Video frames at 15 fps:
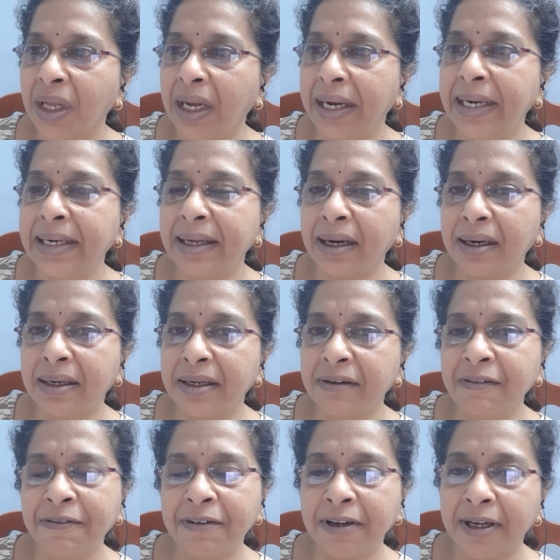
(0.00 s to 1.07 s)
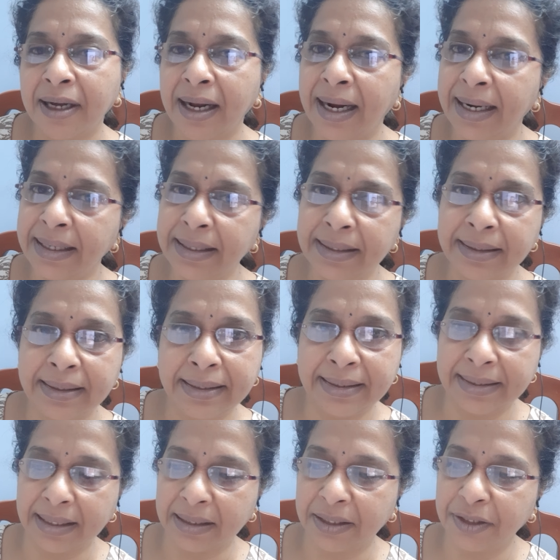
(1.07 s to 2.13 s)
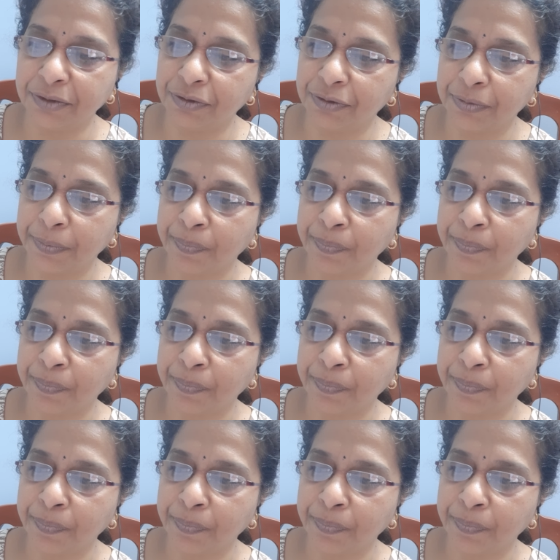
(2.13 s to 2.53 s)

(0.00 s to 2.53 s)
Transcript: inductive and deductive,